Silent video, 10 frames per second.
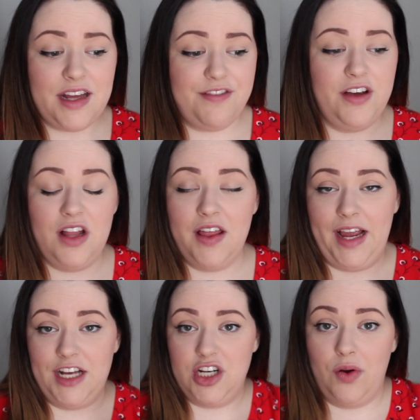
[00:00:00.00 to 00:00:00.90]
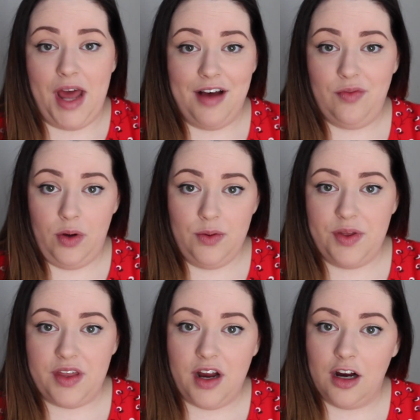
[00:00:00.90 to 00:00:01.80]
feel like I don't have one
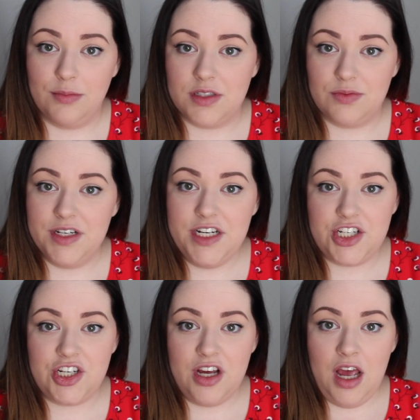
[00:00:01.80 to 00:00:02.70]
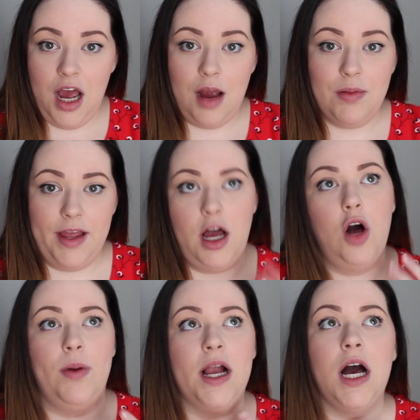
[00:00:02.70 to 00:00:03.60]
within arm's reach, I'm like,
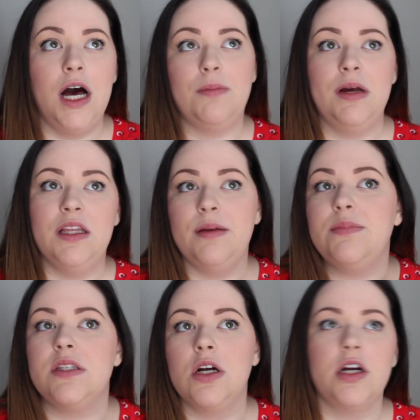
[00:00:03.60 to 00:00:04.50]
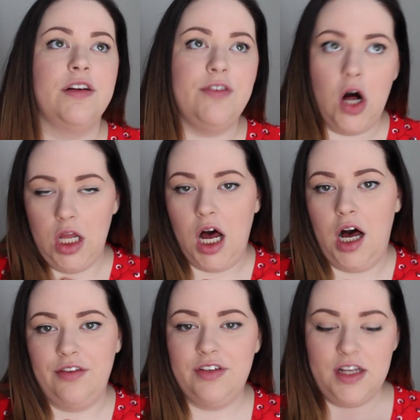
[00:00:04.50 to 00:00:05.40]
oh my god, my lips are gonna fall off.
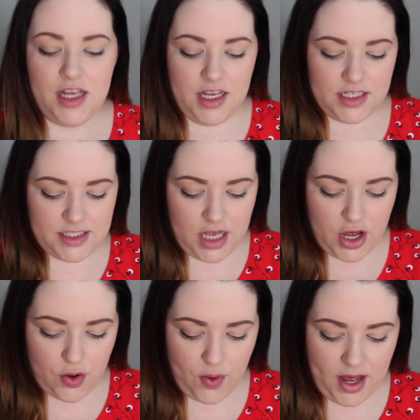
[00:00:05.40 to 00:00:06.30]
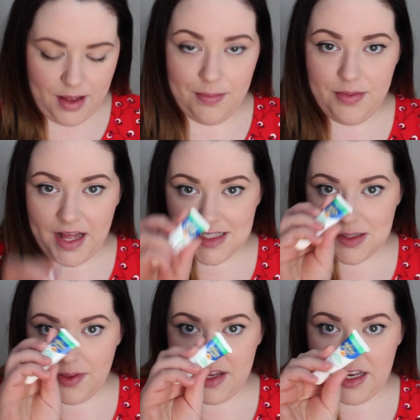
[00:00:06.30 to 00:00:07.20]
So that's
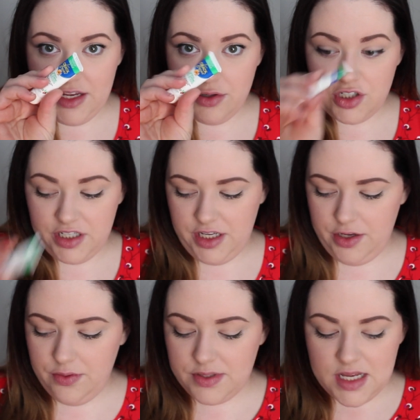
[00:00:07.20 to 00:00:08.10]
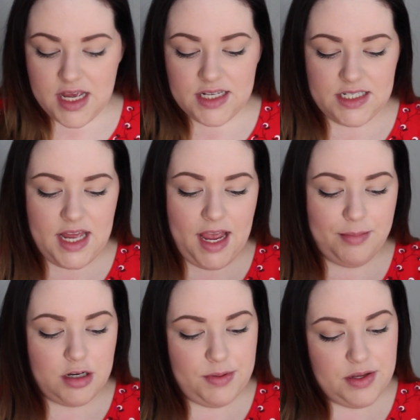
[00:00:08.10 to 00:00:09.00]
the one that I usually use. Today I'm
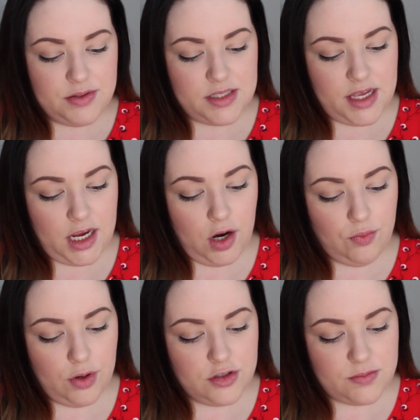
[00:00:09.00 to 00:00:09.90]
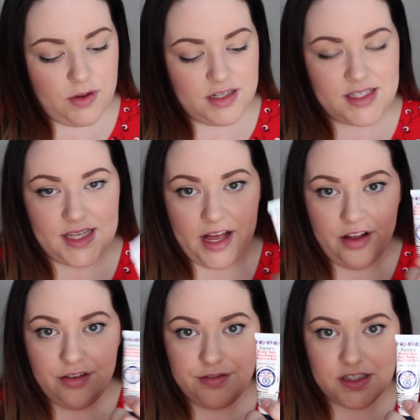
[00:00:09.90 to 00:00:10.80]
going to be using Rosebud
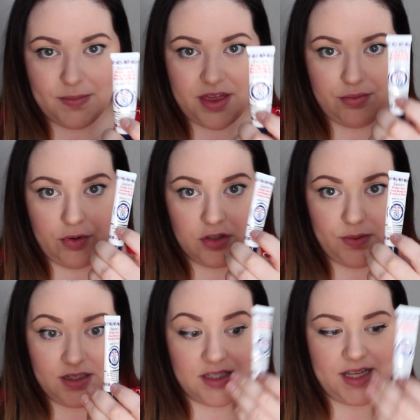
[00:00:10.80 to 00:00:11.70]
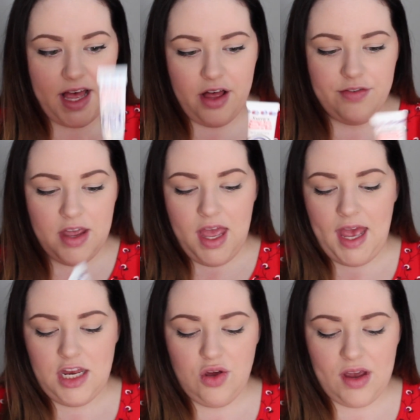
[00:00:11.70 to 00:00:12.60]
Salve, Smith Rosebud Salve,
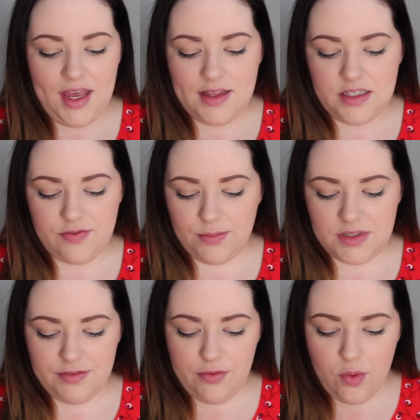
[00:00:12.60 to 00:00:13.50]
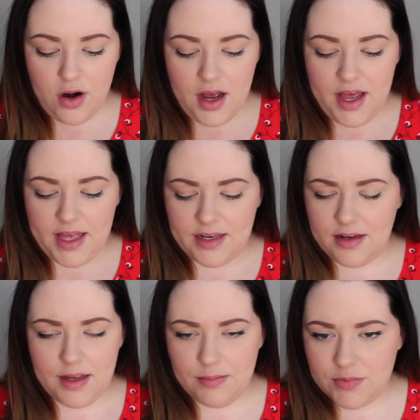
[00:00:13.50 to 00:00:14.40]
and you can get this from Sephora and
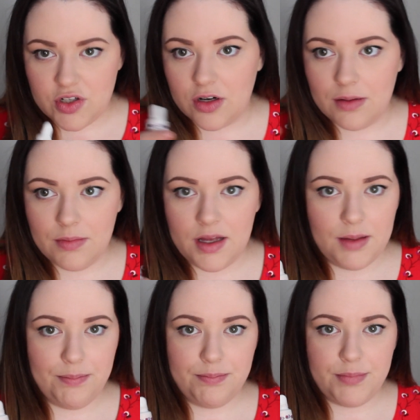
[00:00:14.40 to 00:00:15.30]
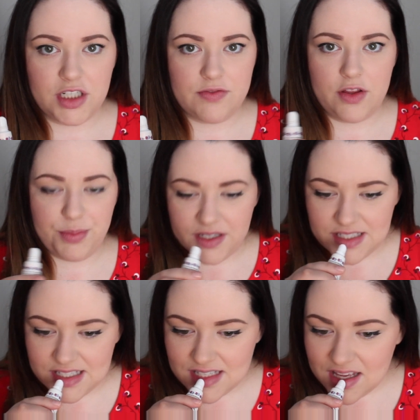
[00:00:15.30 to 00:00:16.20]
I'm sure a bunch of other
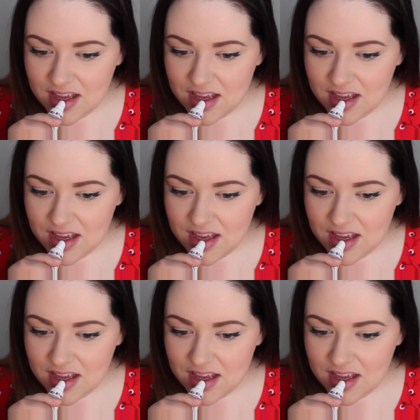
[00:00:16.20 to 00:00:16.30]
places.